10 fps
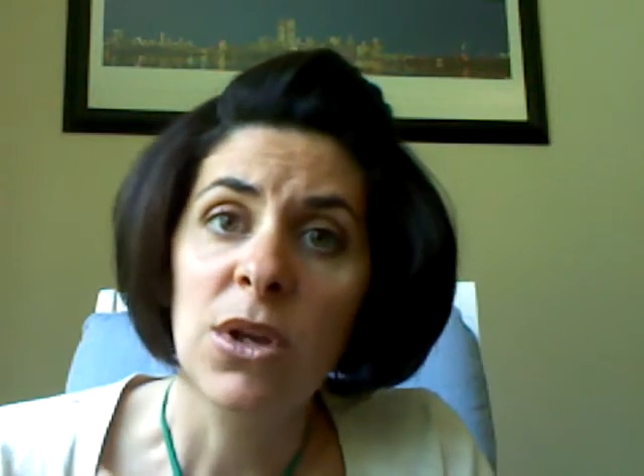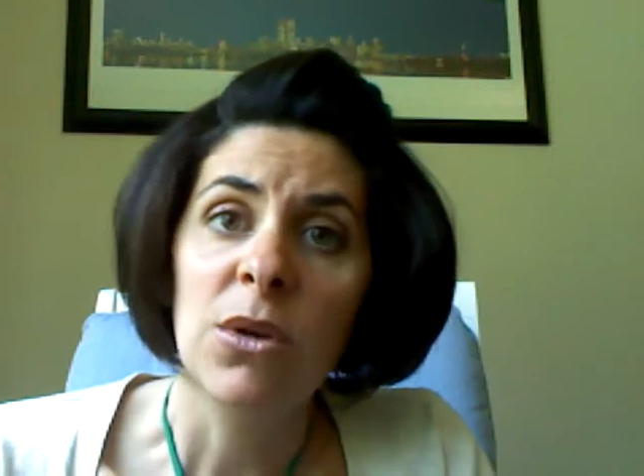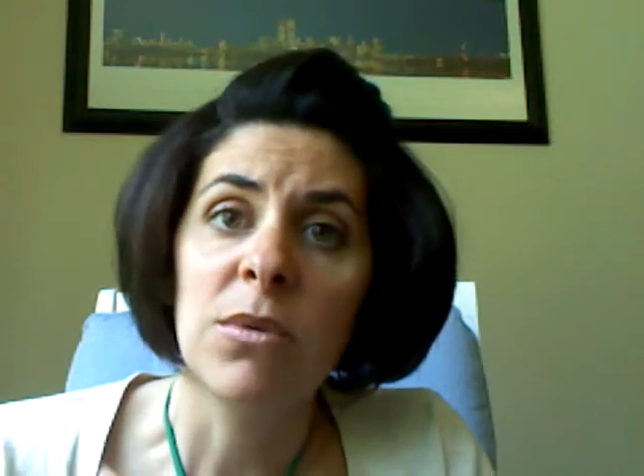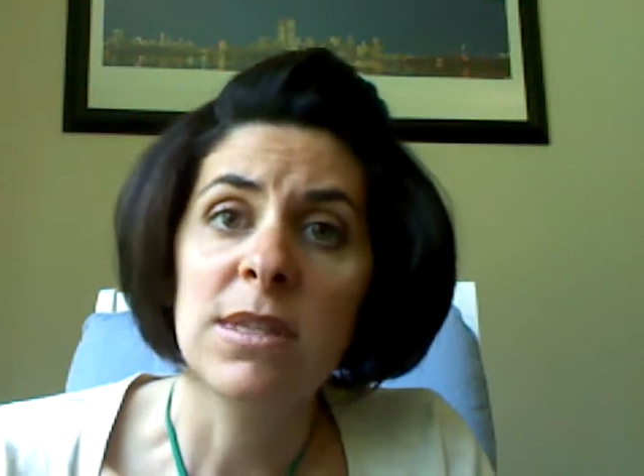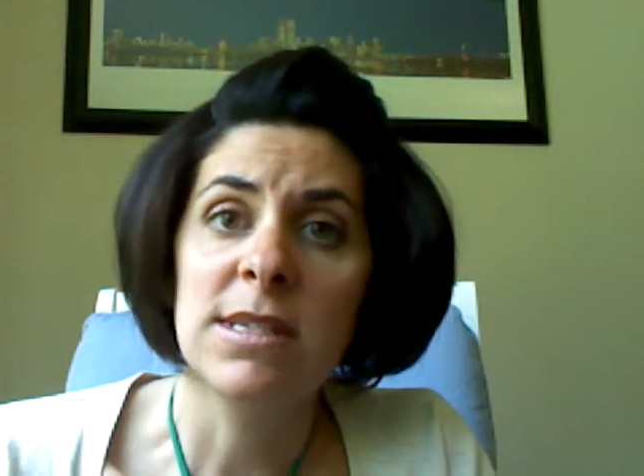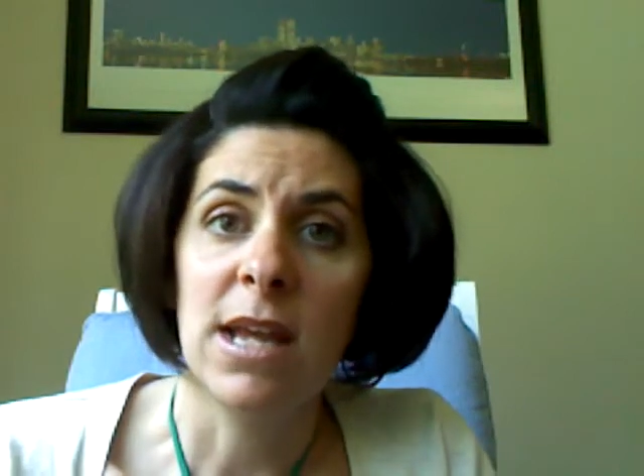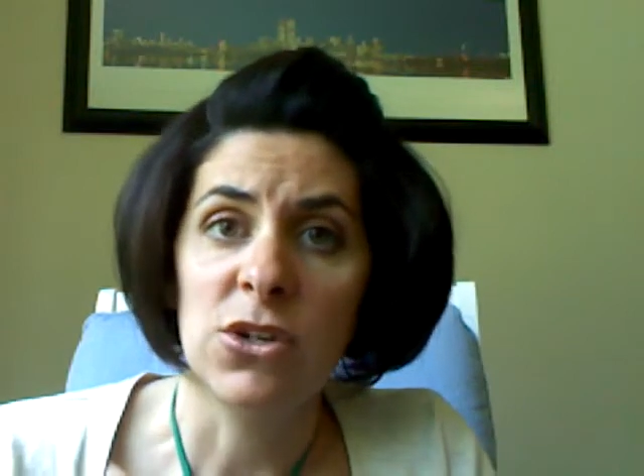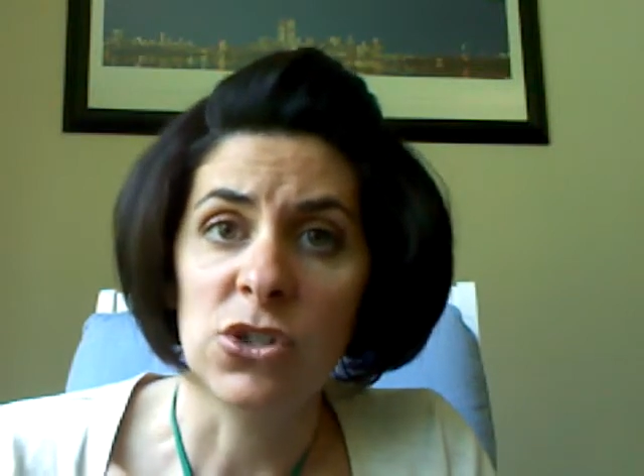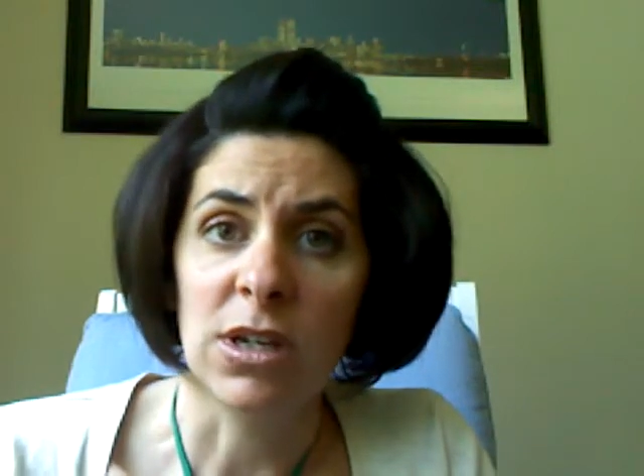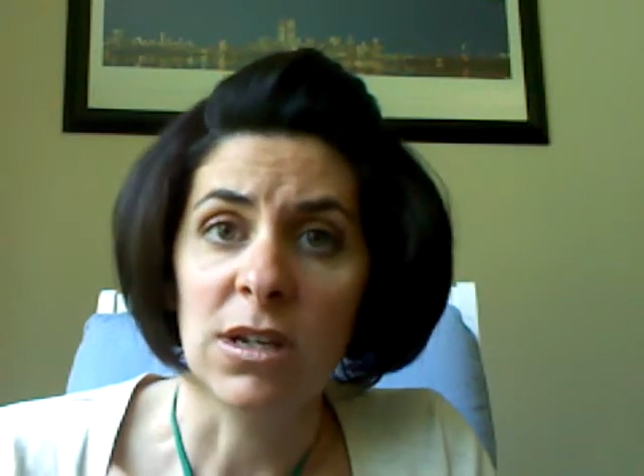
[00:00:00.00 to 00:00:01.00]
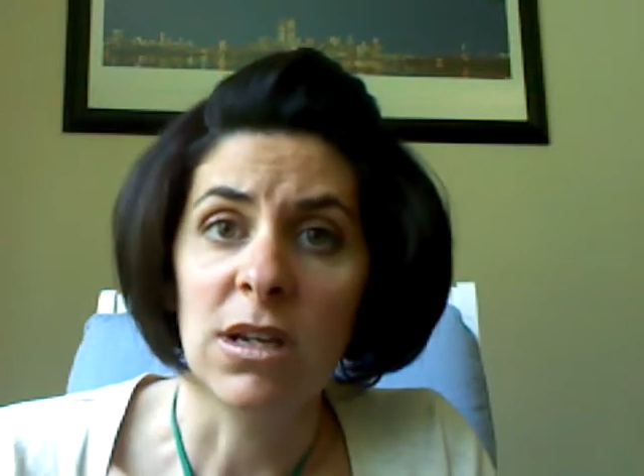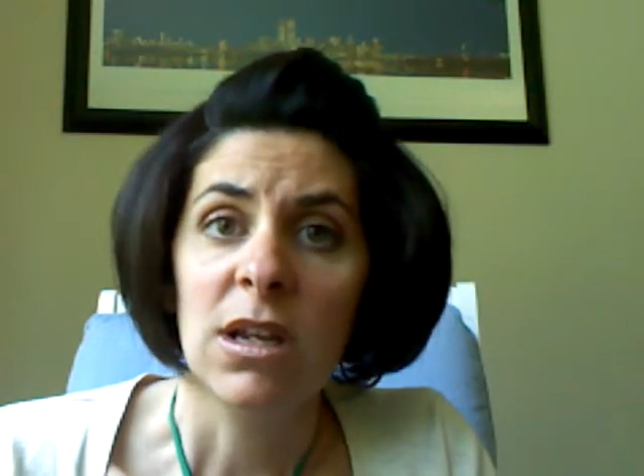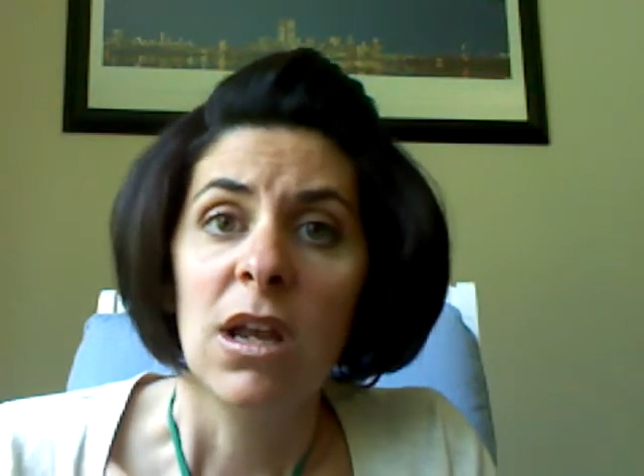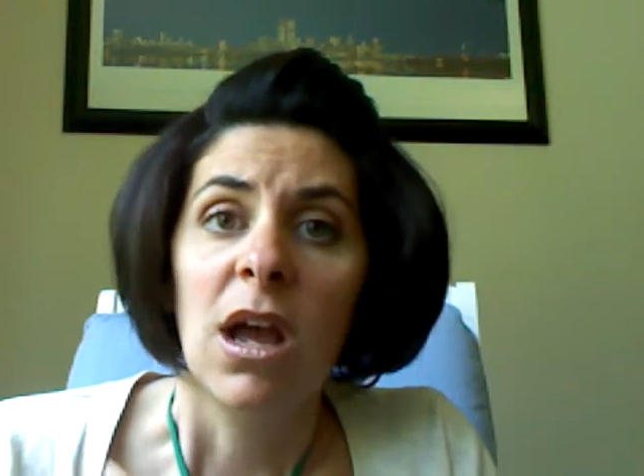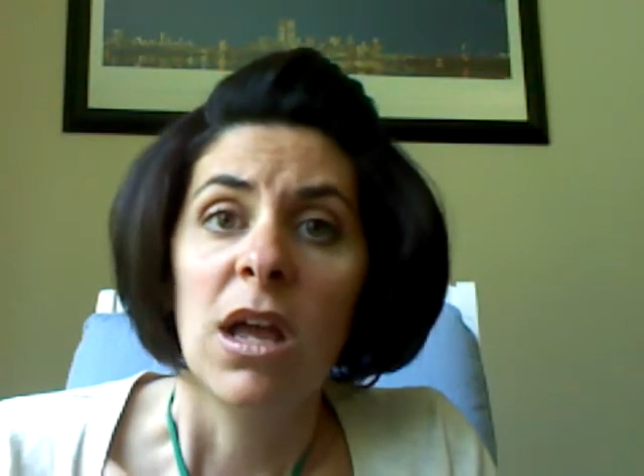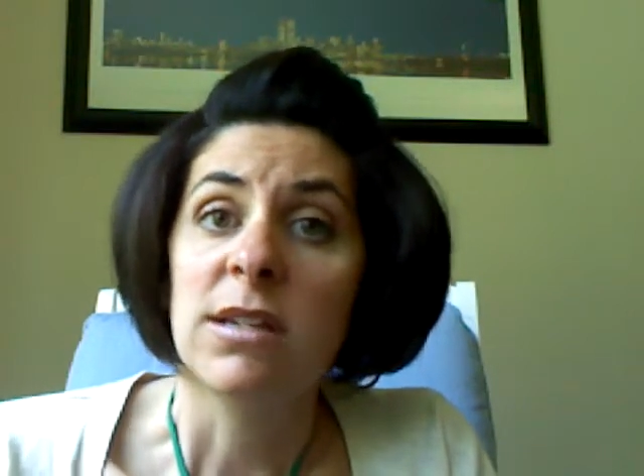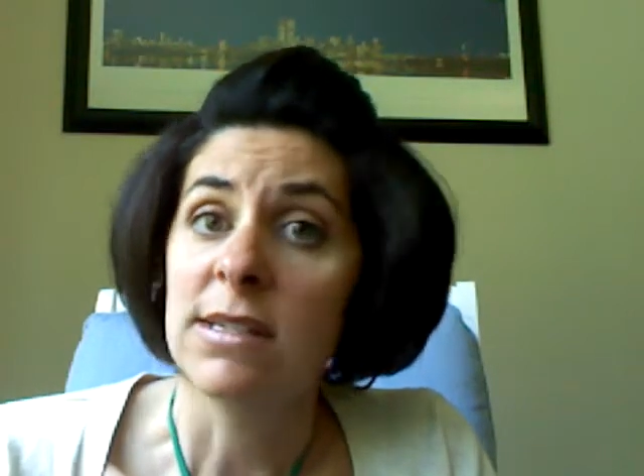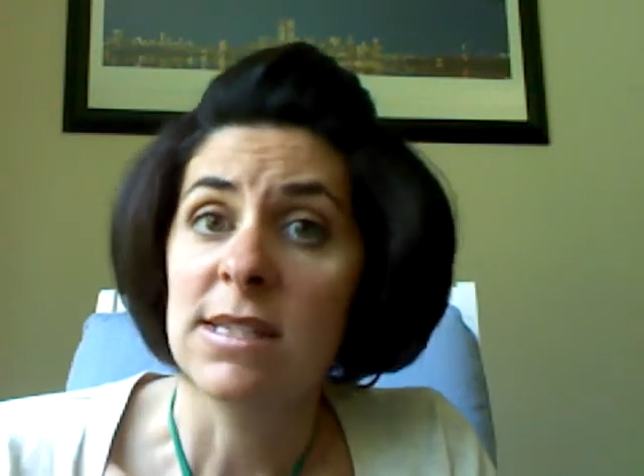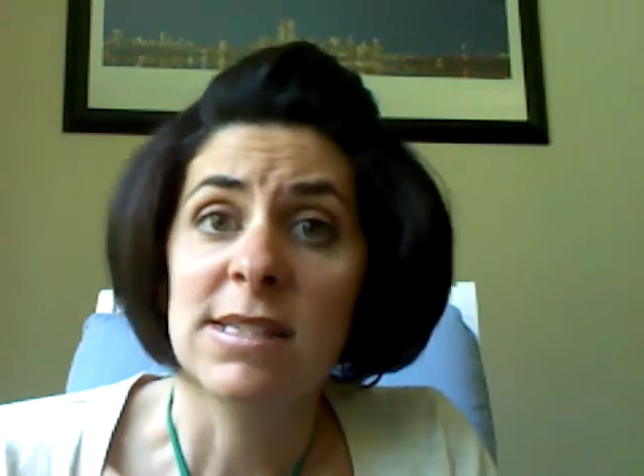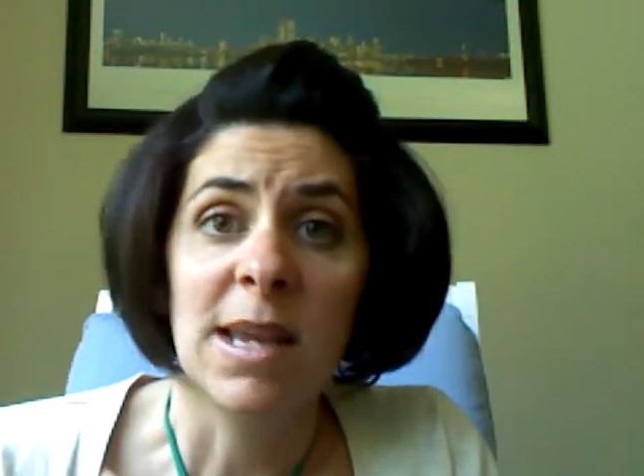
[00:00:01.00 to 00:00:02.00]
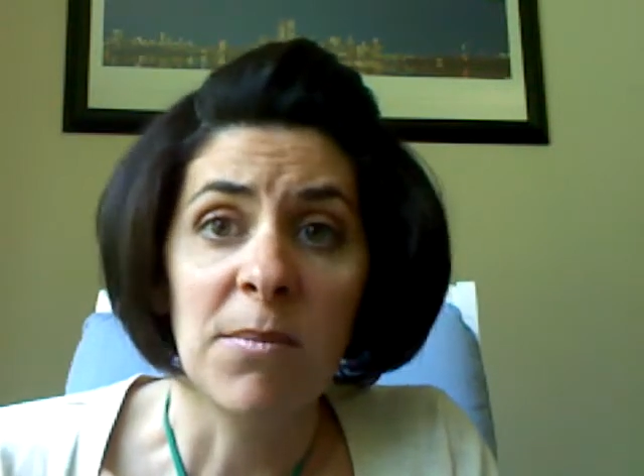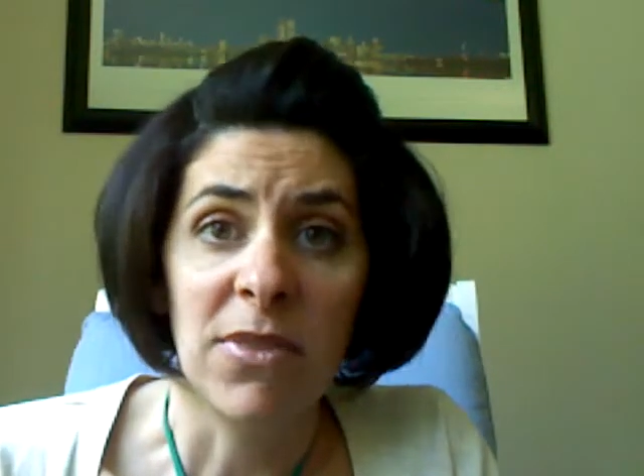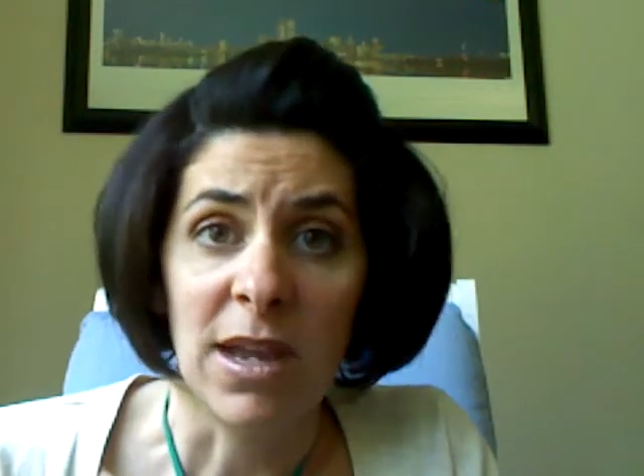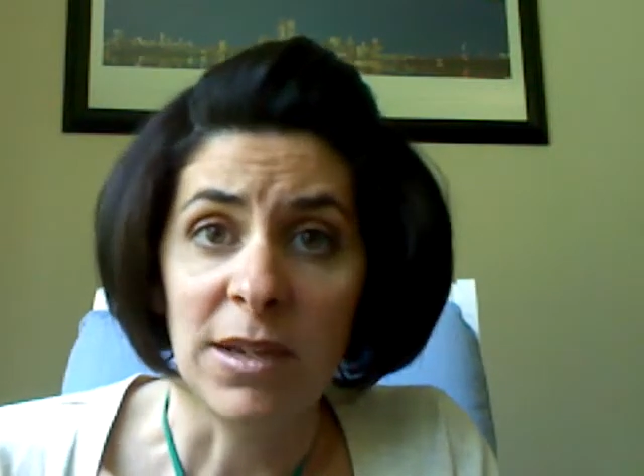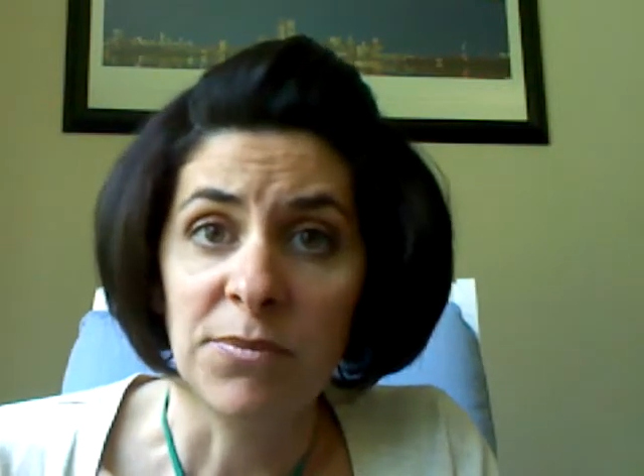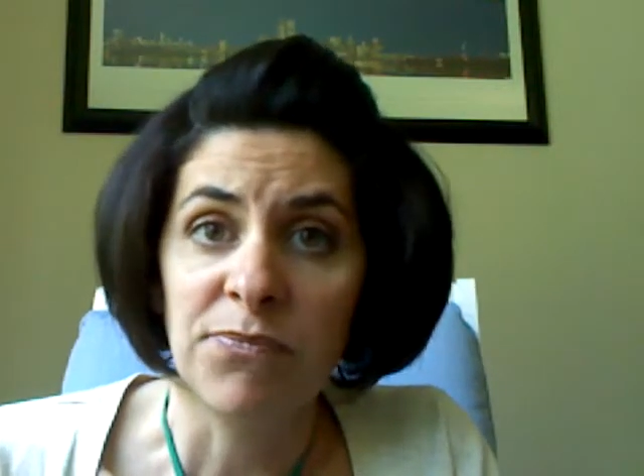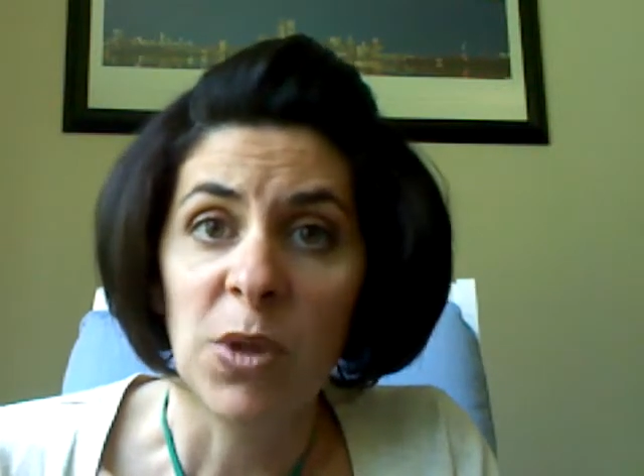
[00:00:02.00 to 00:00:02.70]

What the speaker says: with attention does the same thing.